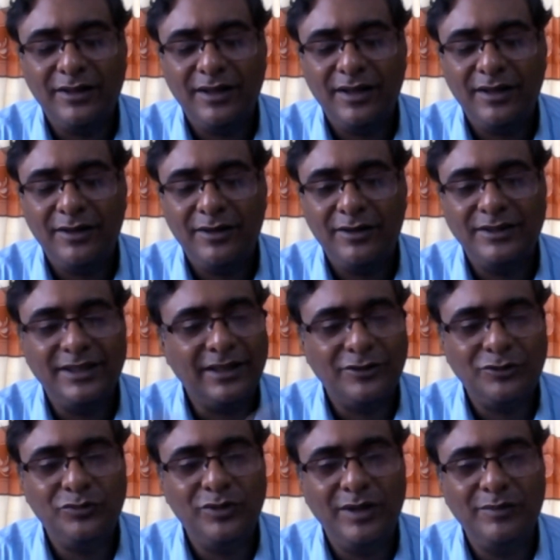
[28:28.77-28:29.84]
there are
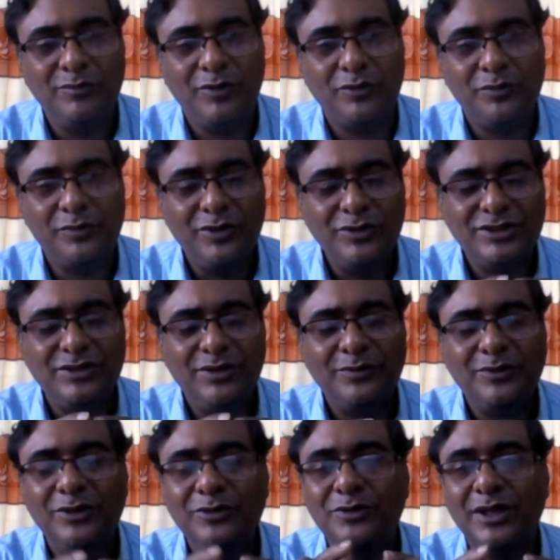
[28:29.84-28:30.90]
12 monophthongs, you have
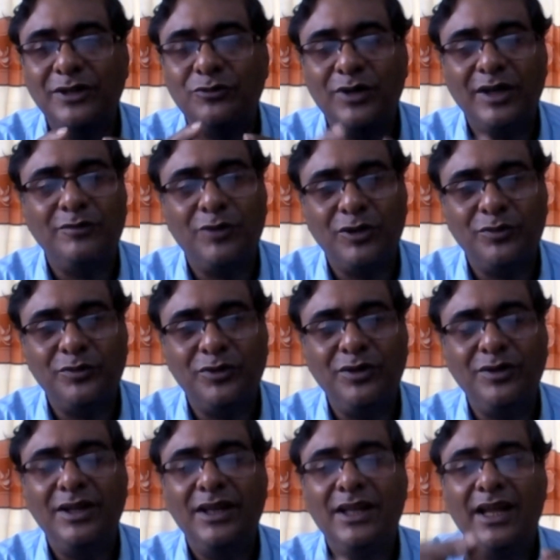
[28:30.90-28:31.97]
to look at one
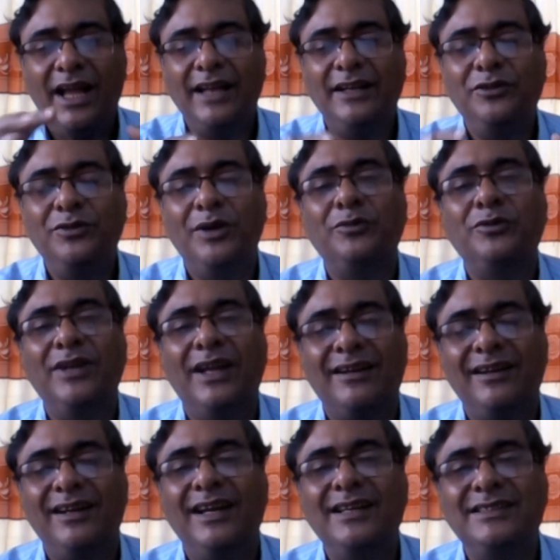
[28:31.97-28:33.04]
monophthong and you have to
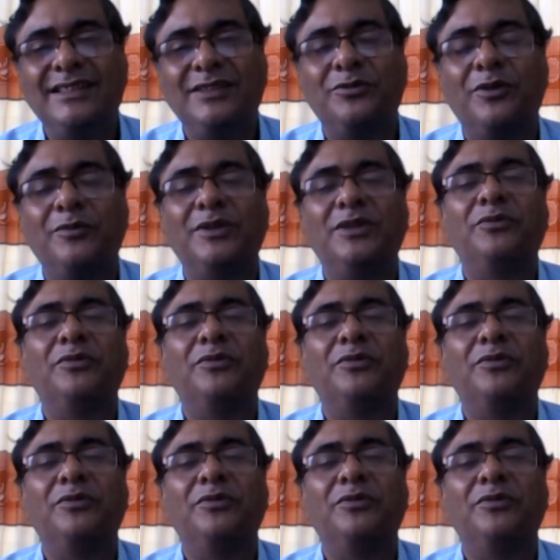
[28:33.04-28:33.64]
analyze it from